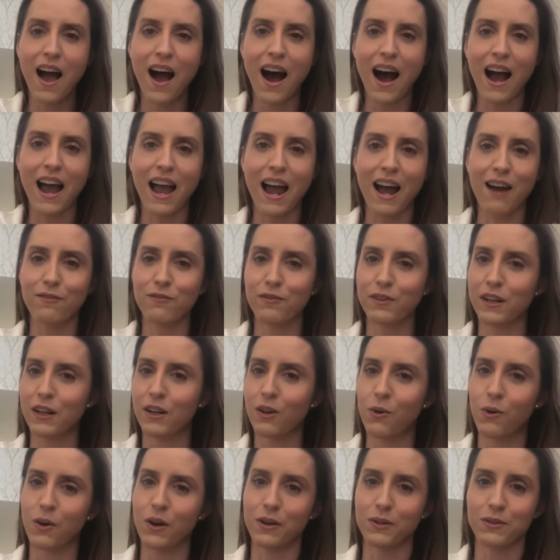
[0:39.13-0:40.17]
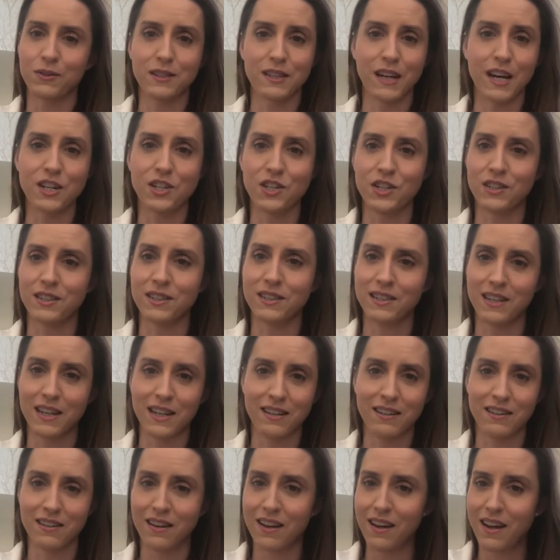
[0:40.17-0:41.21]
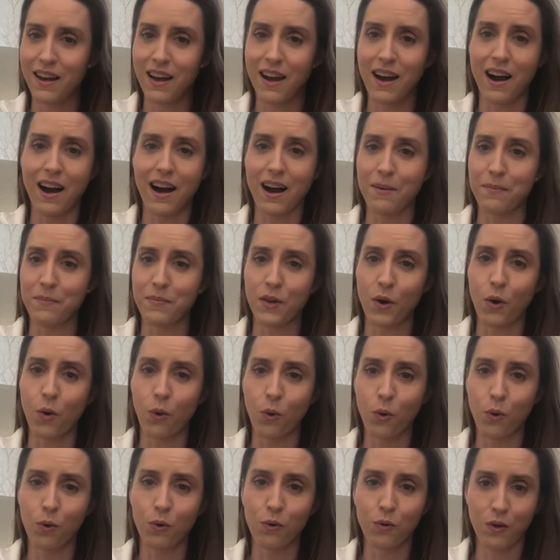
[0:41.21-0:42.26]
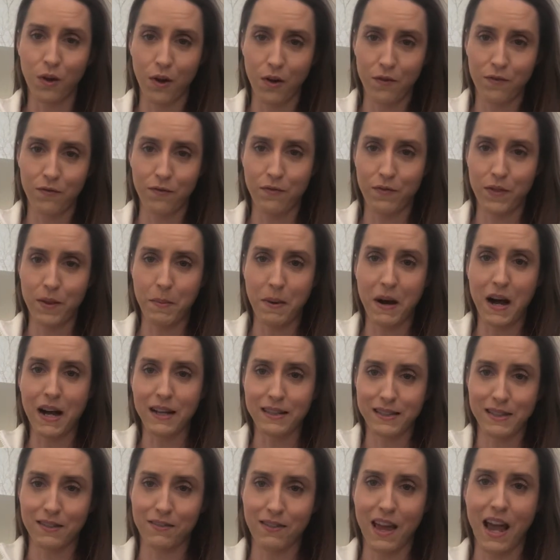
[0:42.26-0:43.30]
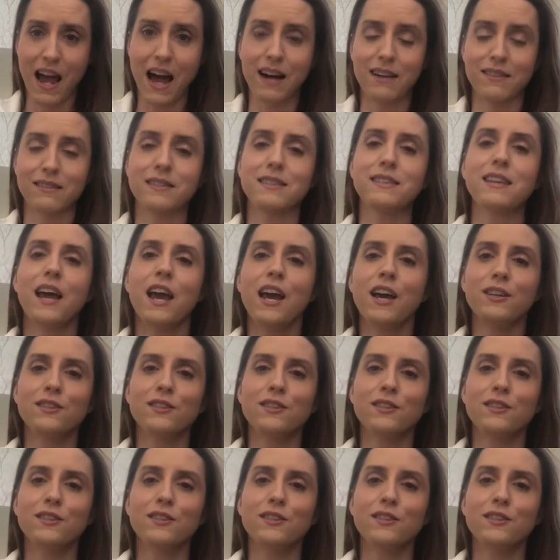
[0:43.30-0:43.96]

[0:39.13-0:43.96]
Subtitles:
I have little oil stations in all of the parts of the house.